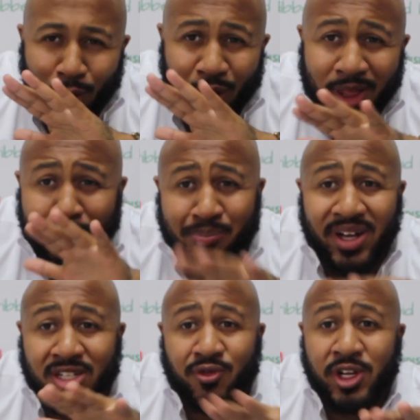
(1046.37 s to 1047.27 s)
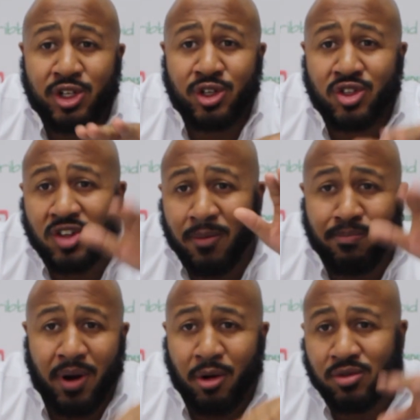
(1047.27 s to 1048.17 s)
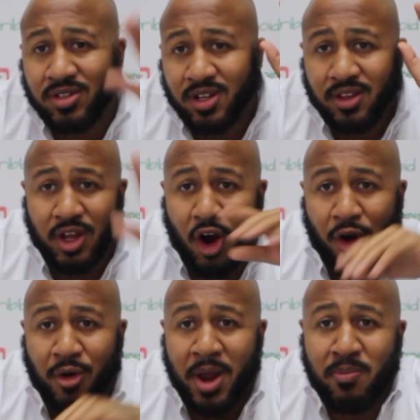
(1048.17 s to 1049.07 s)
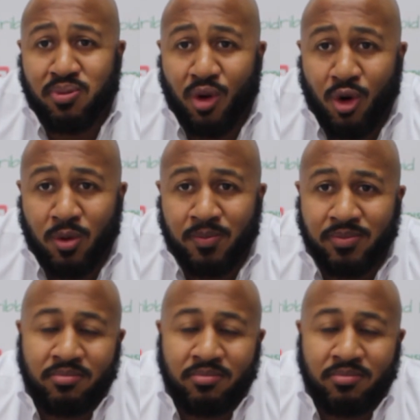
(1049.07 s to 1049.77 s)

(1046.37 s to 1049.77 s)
One of the best features about the Honor 8 Pro